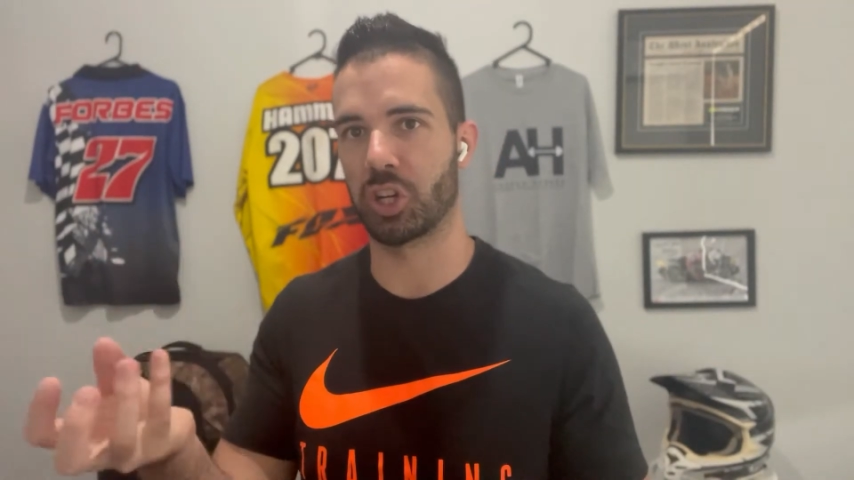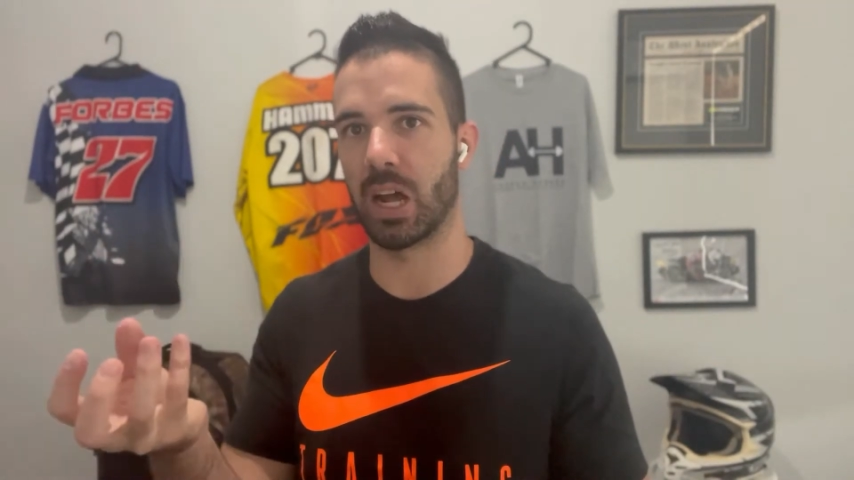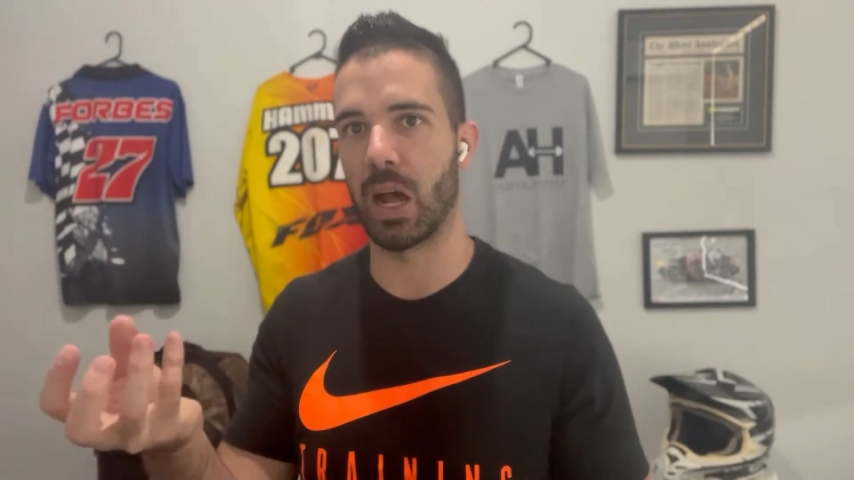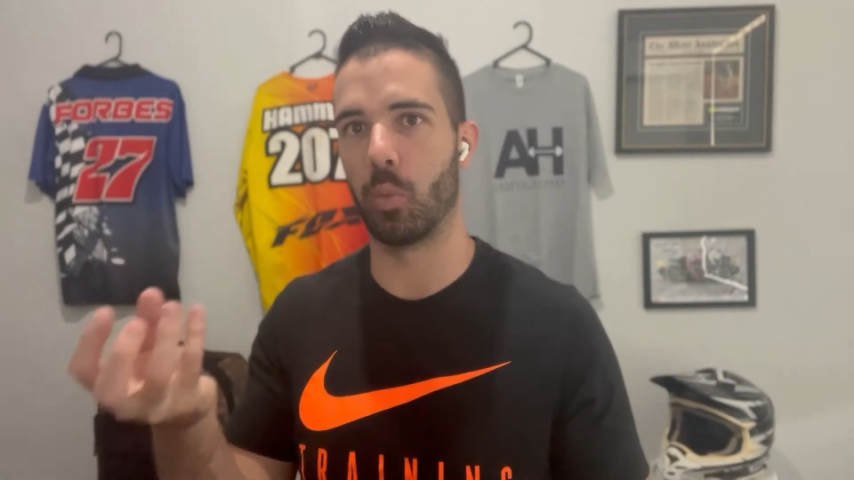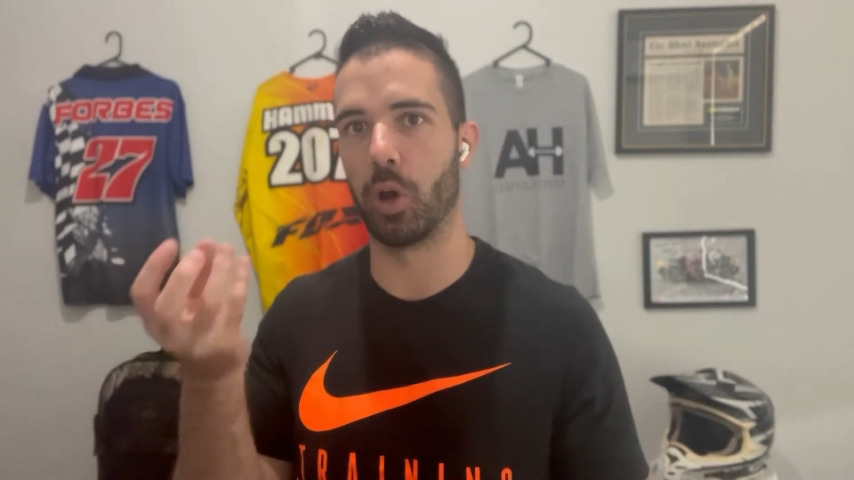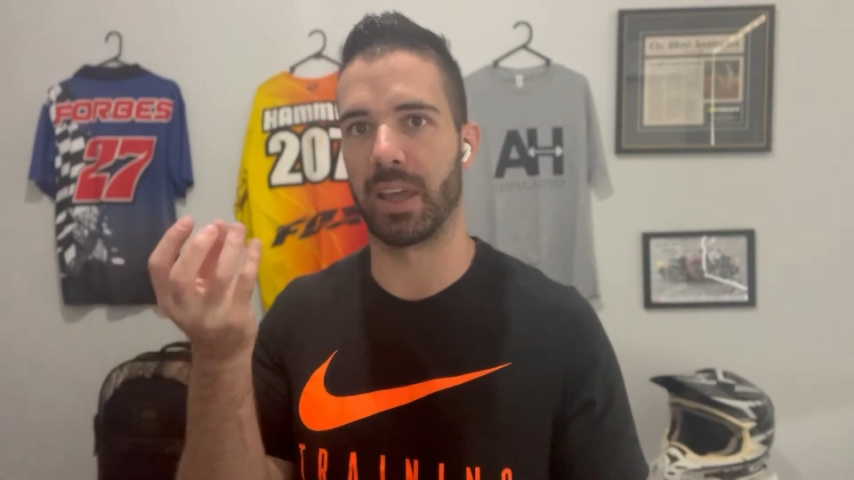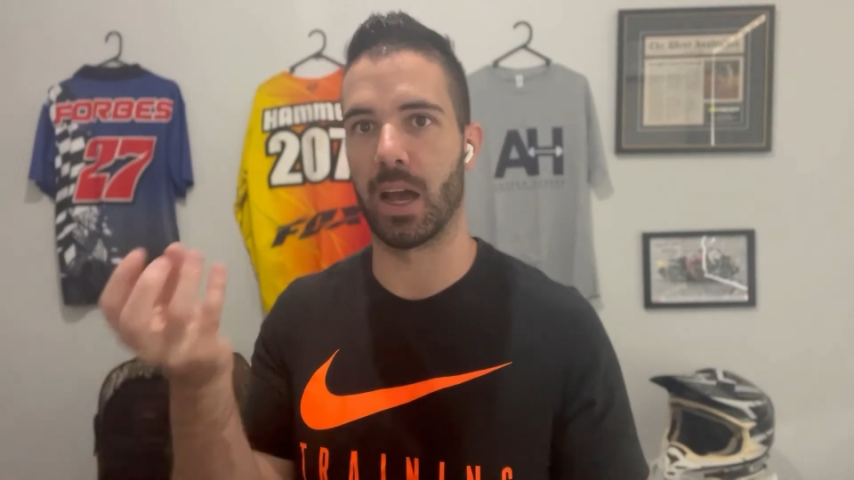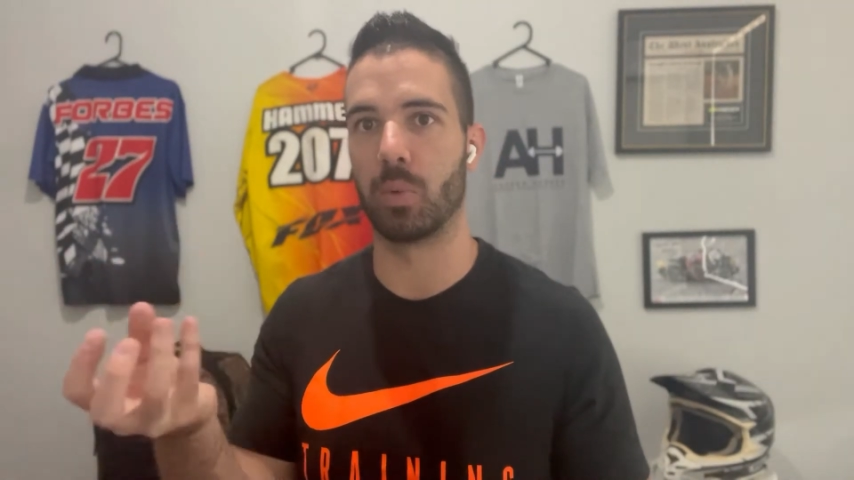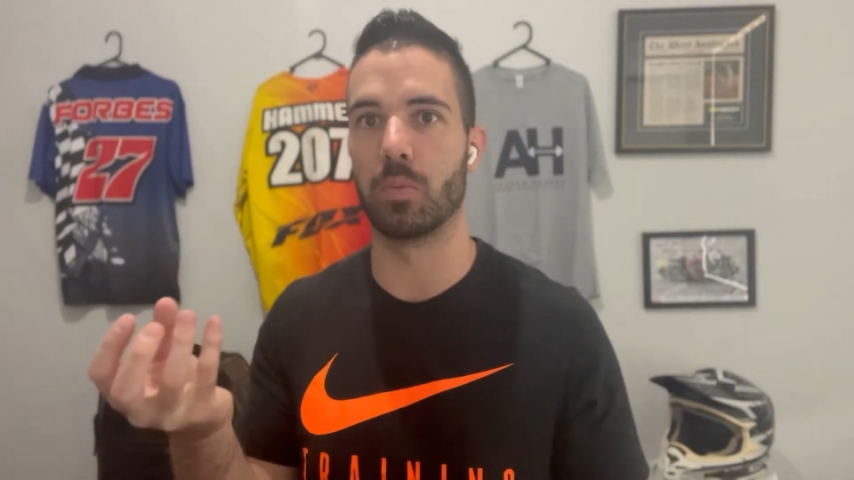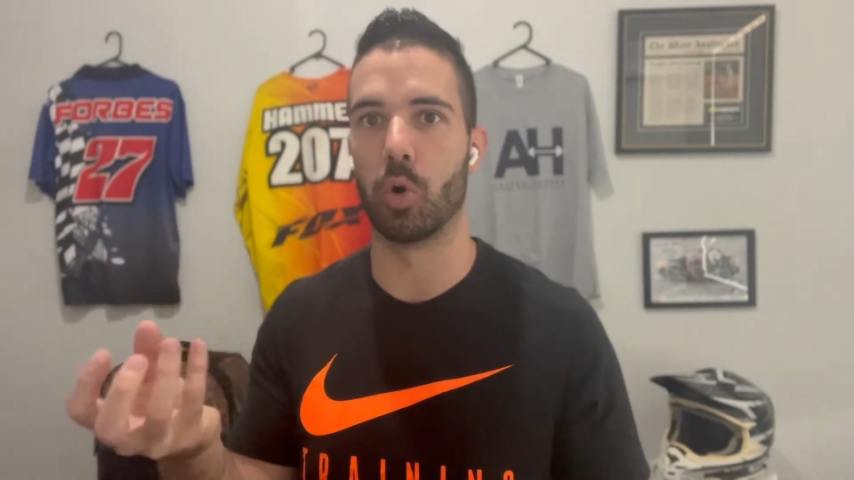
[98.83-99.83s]
sharp
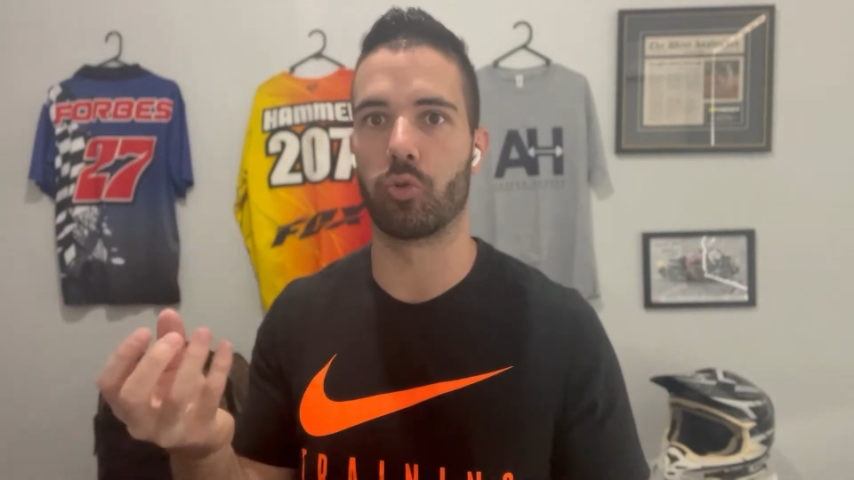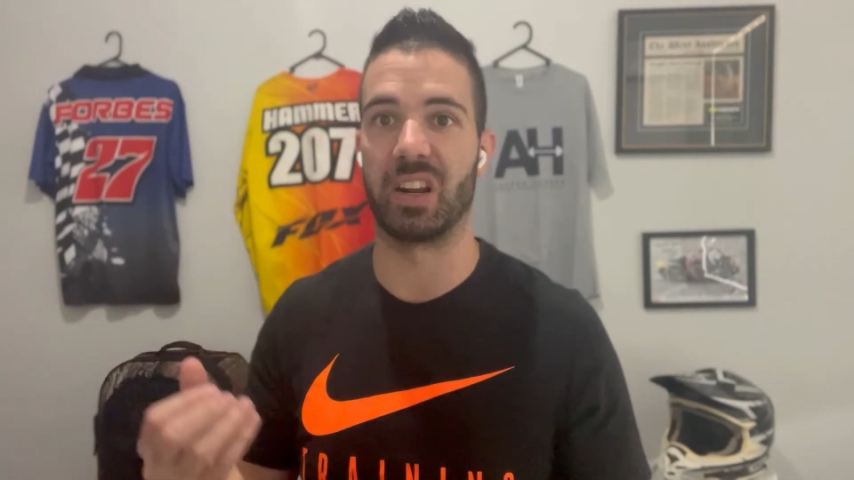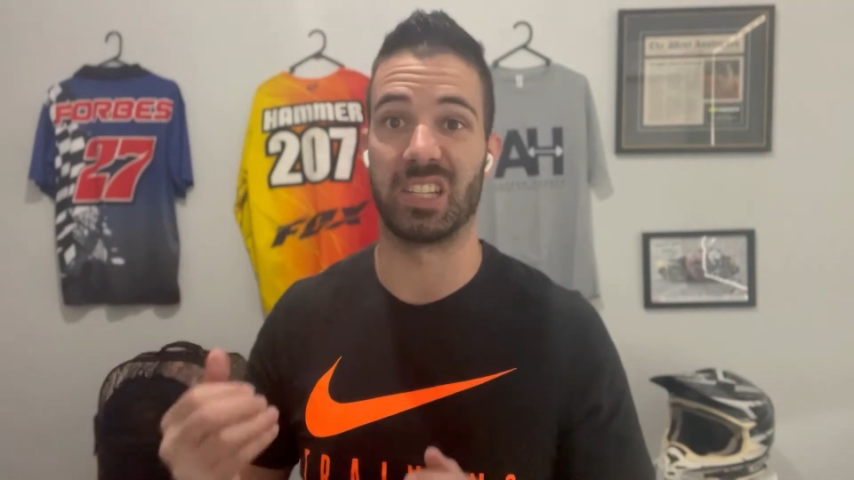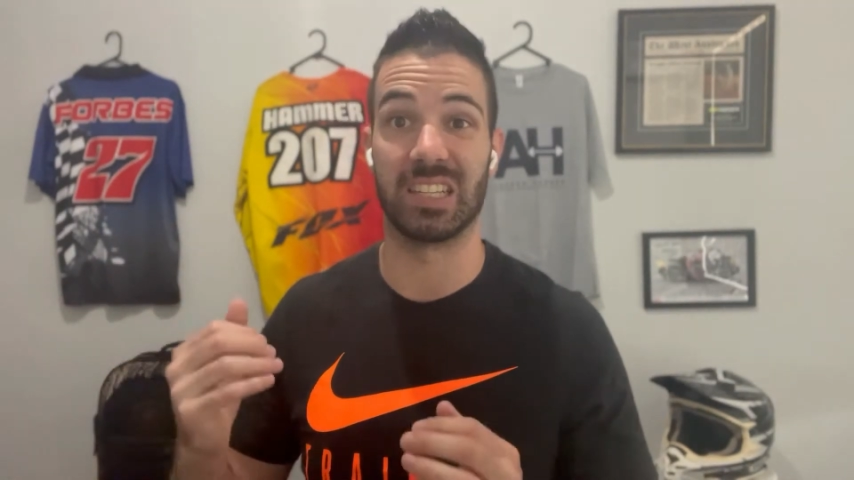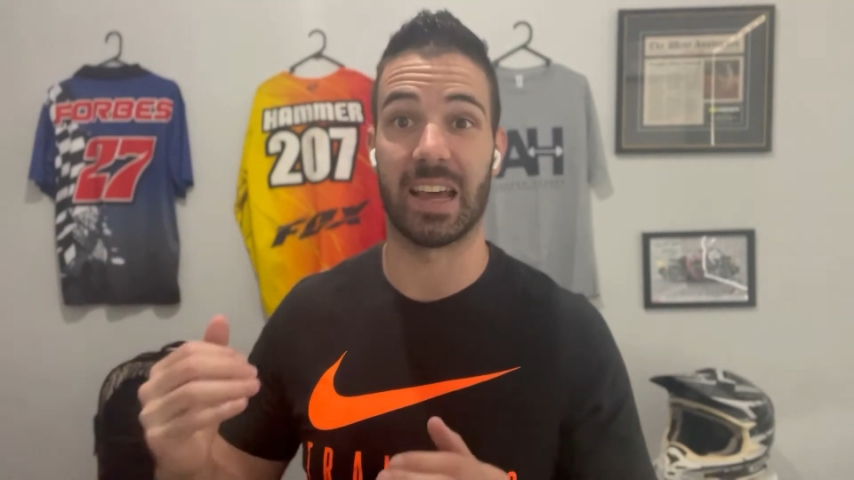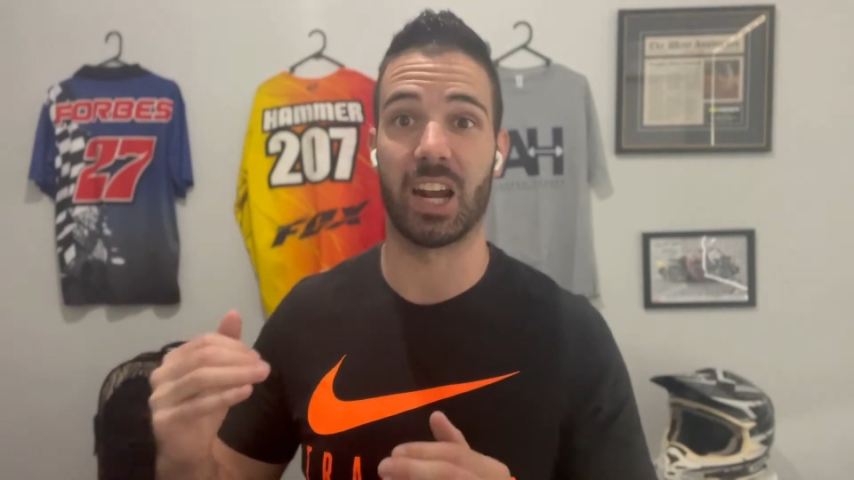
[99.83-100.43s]
workout with more rest is